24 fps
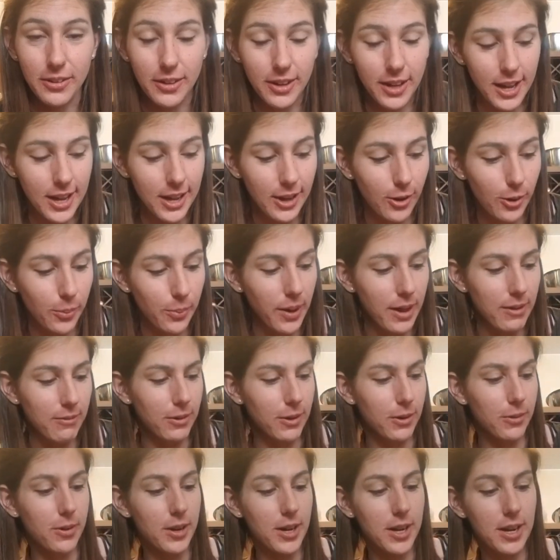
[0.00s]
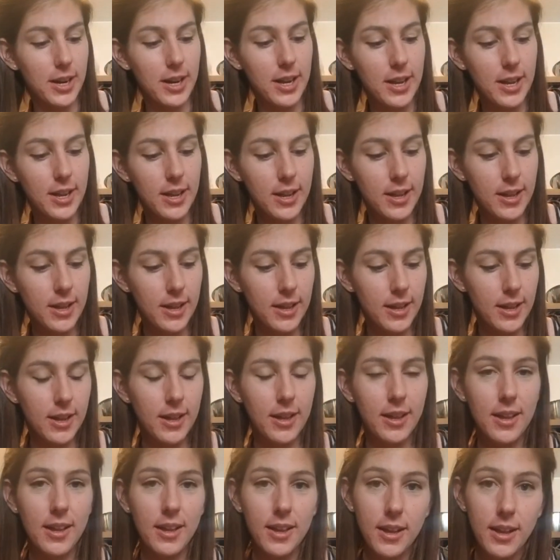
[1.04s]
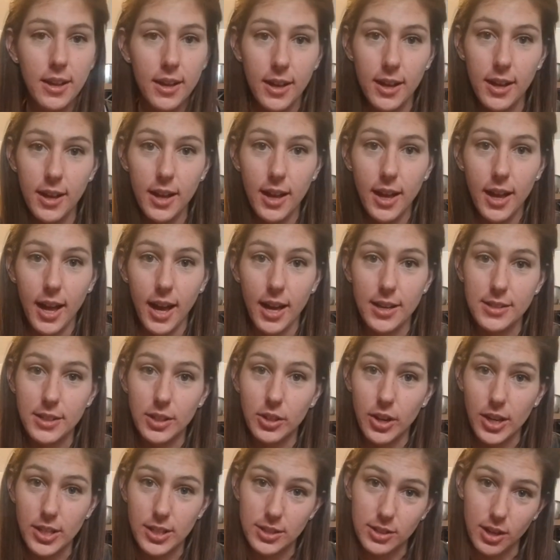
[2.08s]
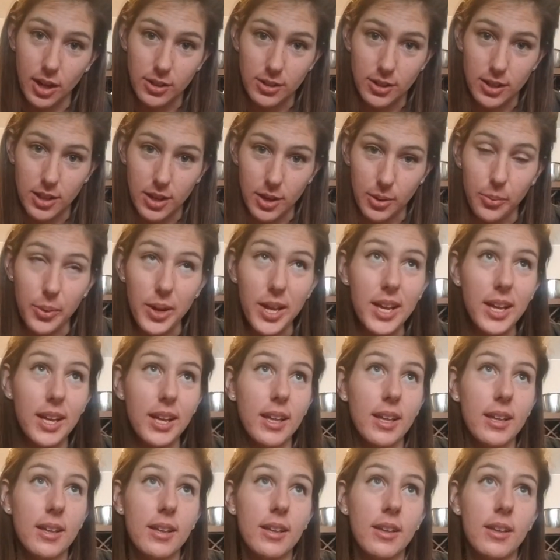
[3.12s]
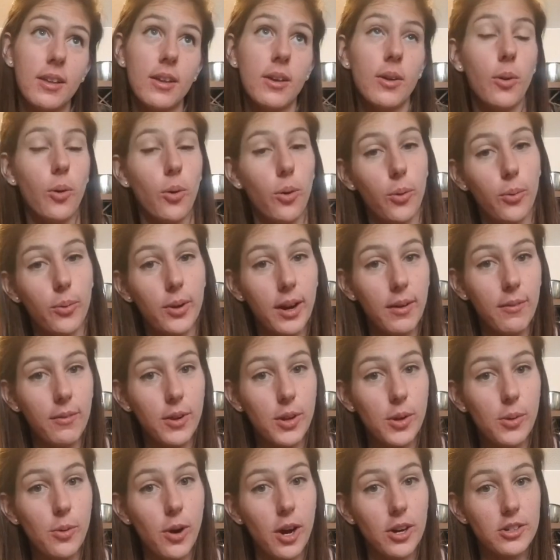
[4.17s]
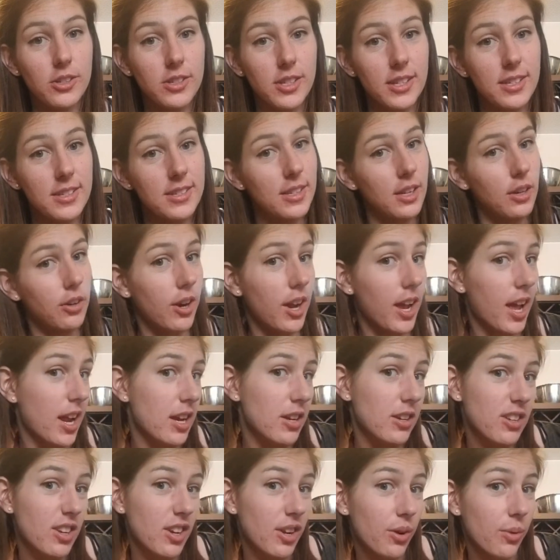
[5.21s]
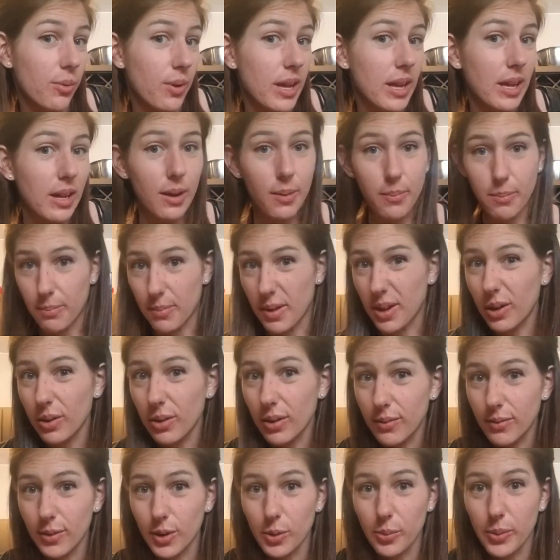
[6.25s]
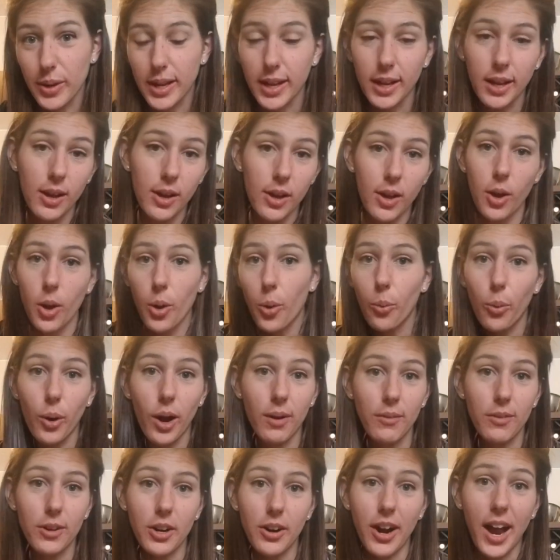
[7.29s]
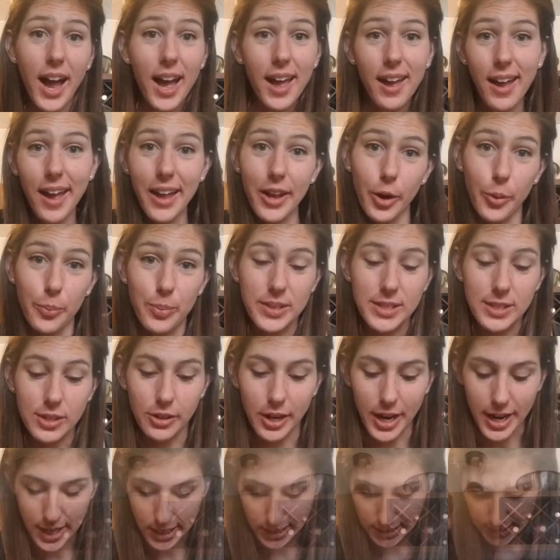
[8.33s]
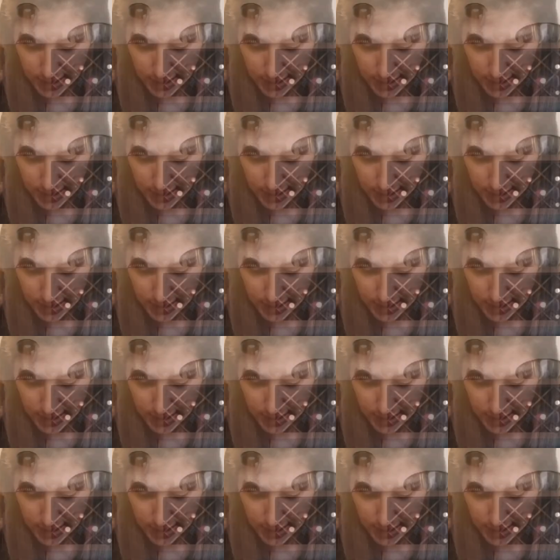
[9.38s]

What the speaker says: I hope everyone has a great start to their week, or whenever you watch this, a great end to your week, middle of your week, wherever you're at. I hope it's great.